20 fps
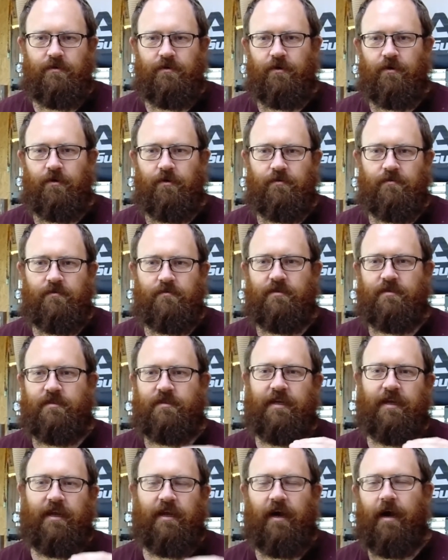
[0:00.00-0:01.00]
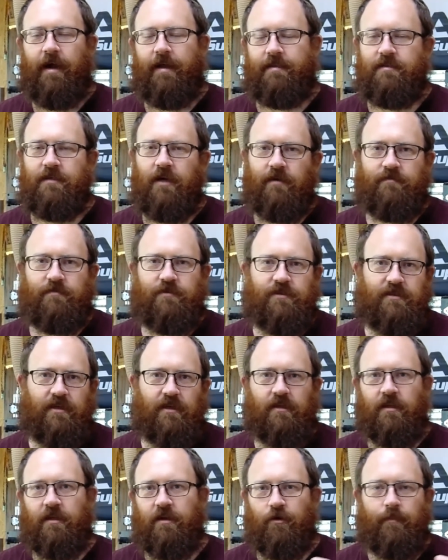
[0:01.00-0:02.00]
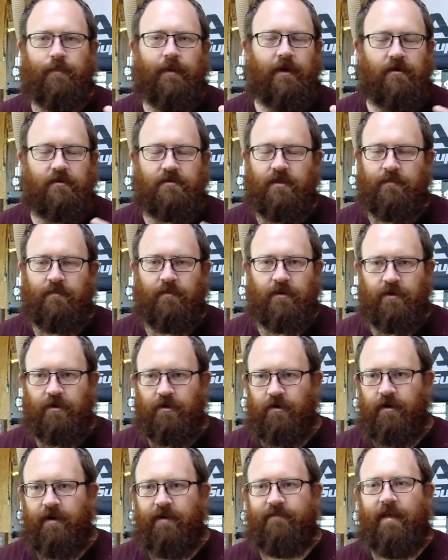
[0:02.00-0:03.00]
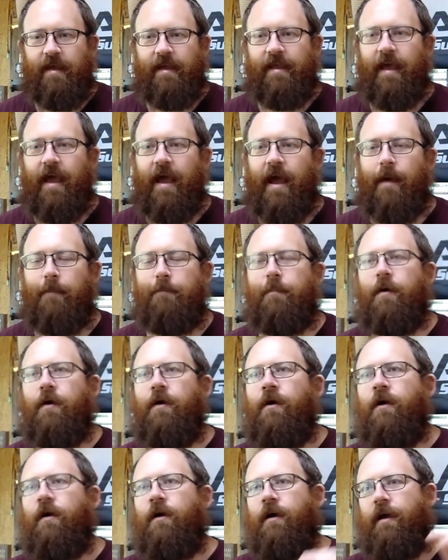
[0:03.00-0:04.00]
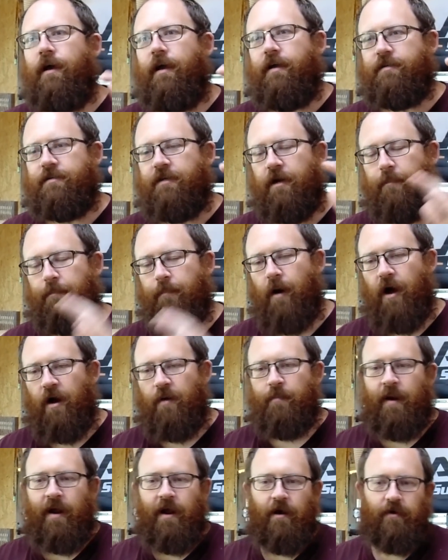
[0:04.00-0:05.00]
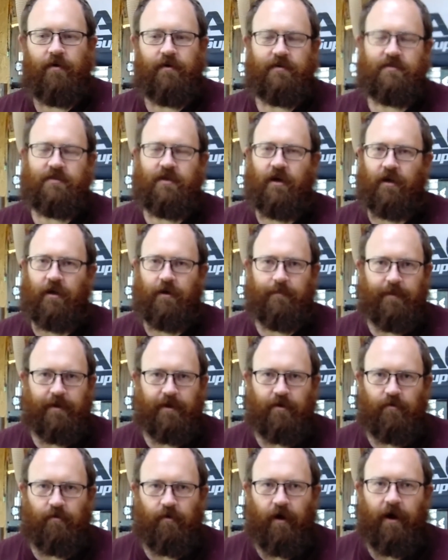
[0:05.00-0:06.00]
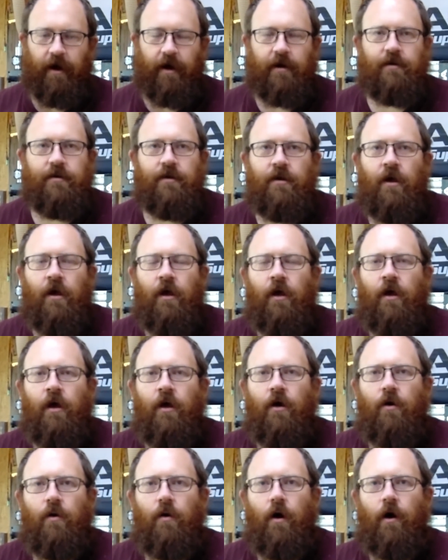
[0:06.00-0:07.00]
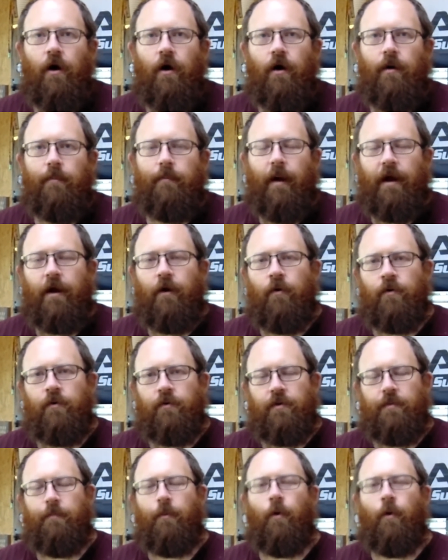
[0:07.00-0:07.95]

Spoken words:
your Z height's off just a little bit or something, you're gonna have that gap. It's gonna bottom out, it's not gonna be correct. By going with a